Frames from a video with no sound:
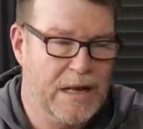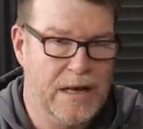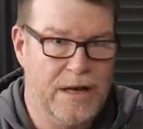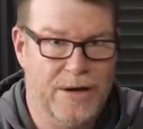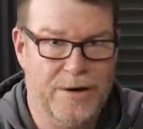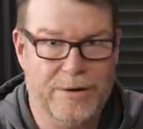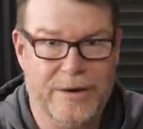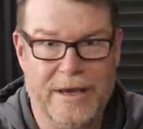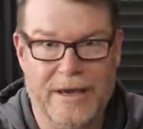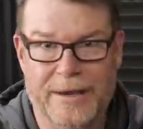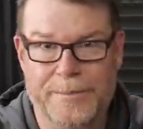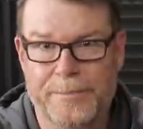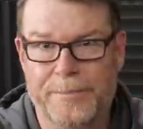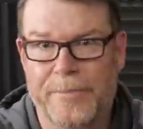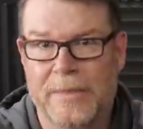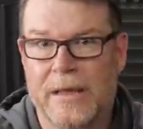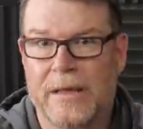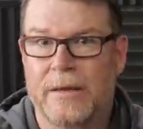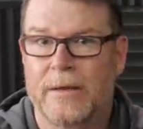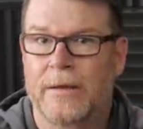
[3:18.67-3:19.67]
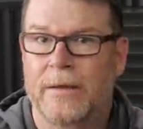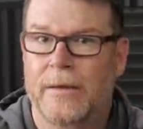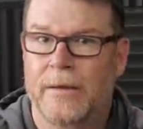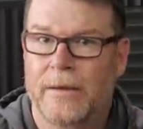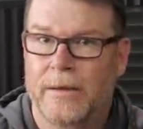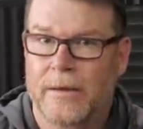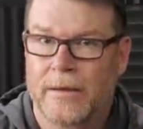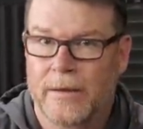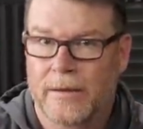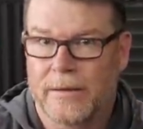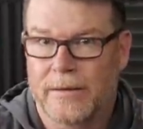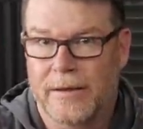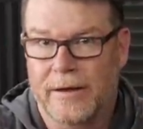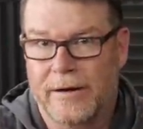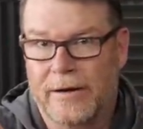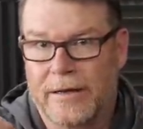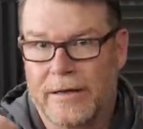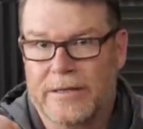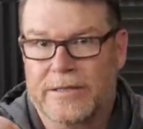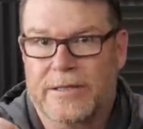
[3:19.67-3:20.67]
Okay.
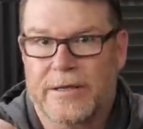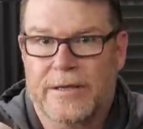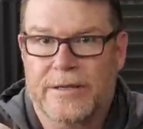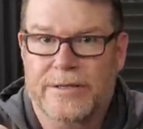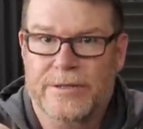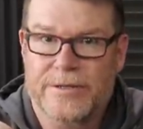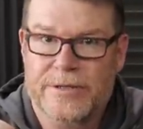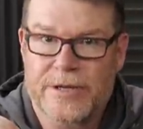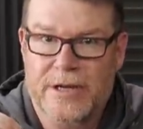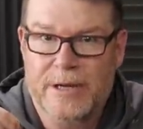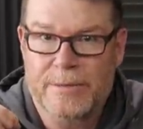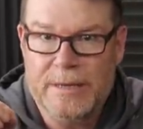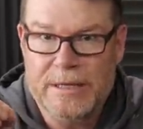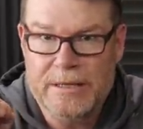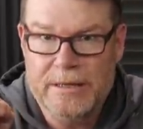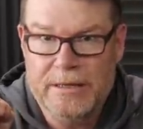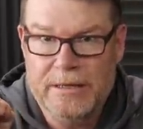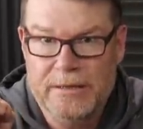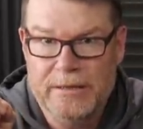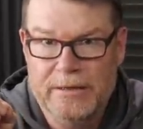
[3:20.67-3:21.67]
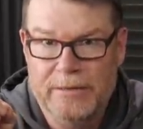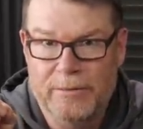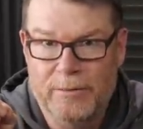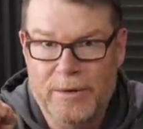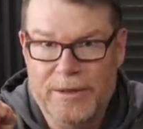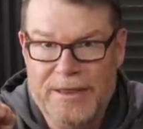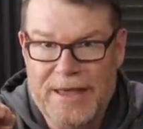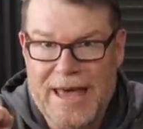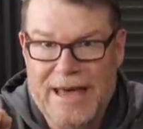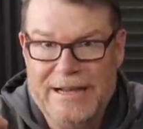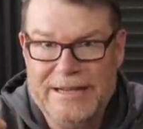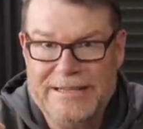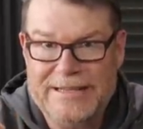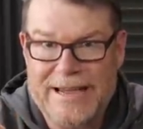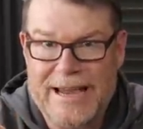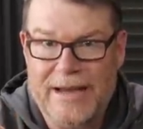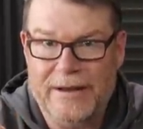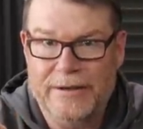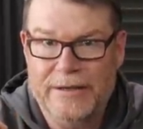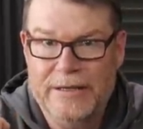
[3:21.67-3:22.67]
There it is, ladies and gentlemen. Without a
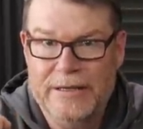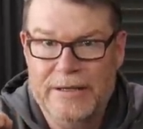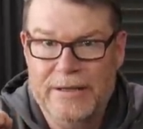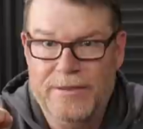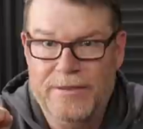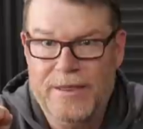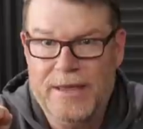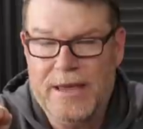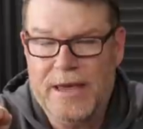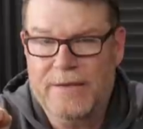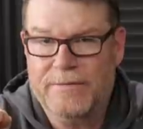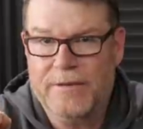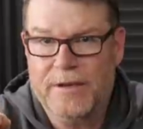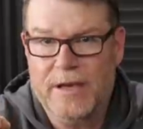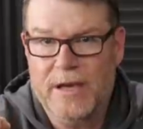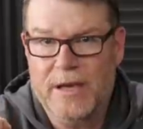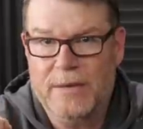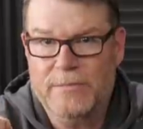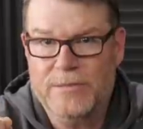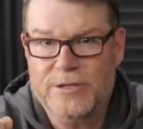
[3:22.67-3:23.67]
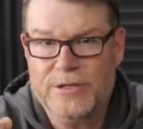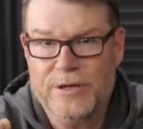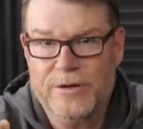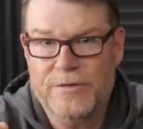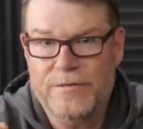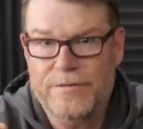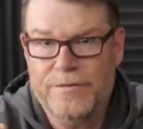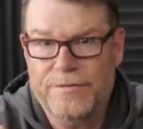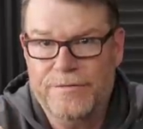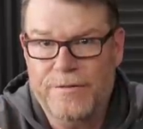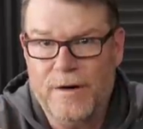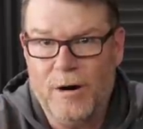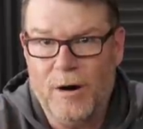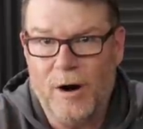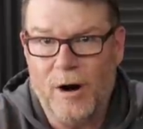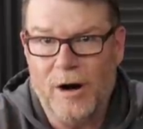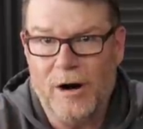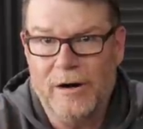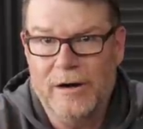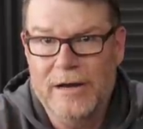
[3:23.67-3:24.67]
doubt, they have come so
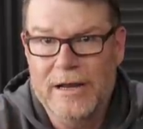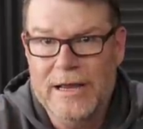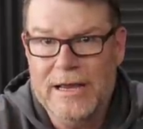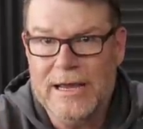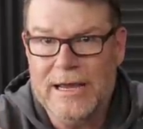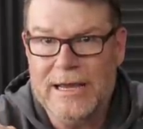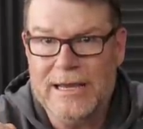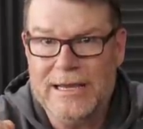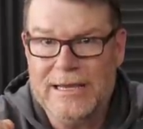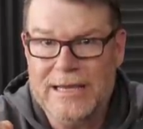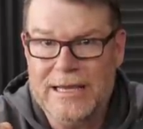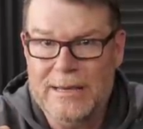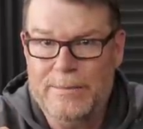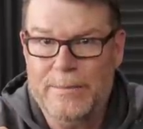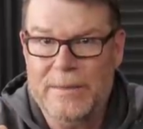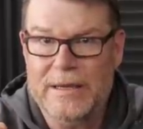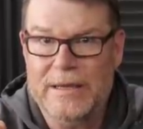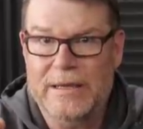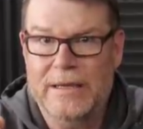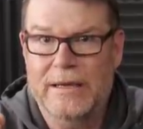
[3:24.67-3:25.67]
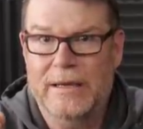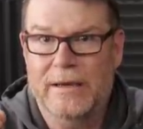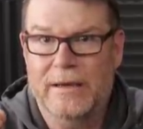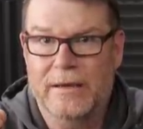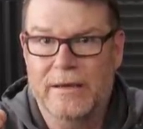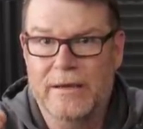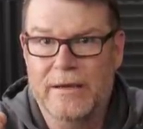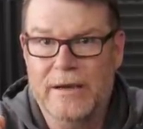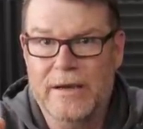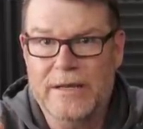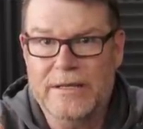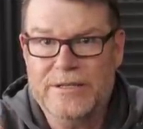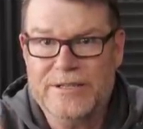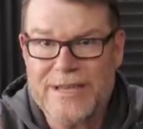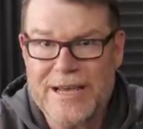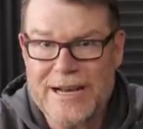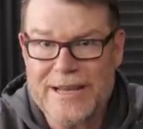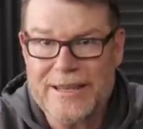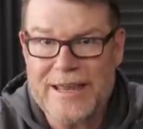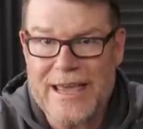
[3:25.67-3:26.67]
far in keeping guns
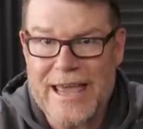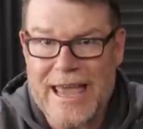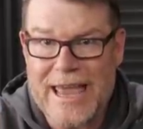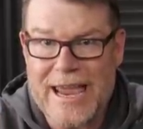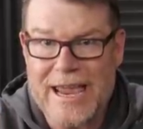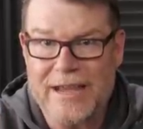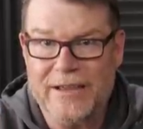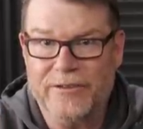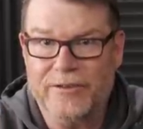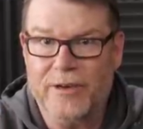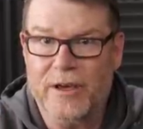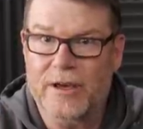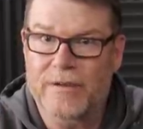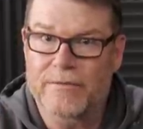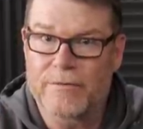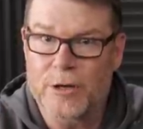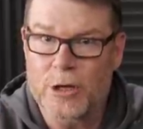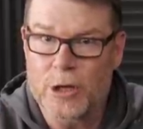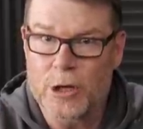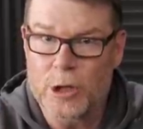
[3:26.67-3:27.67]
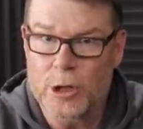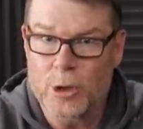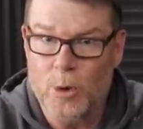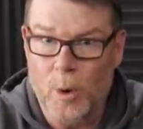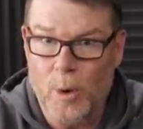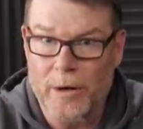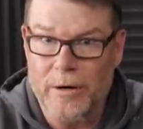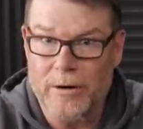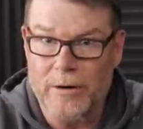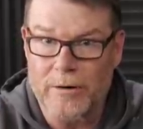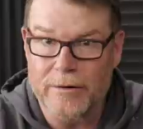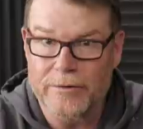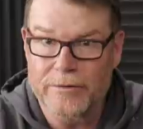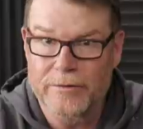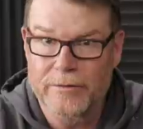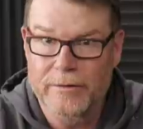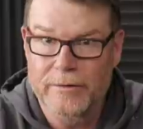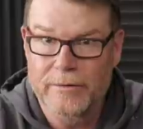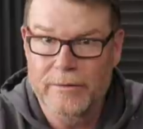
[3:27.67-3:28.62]
out of the hands of New Yorkers.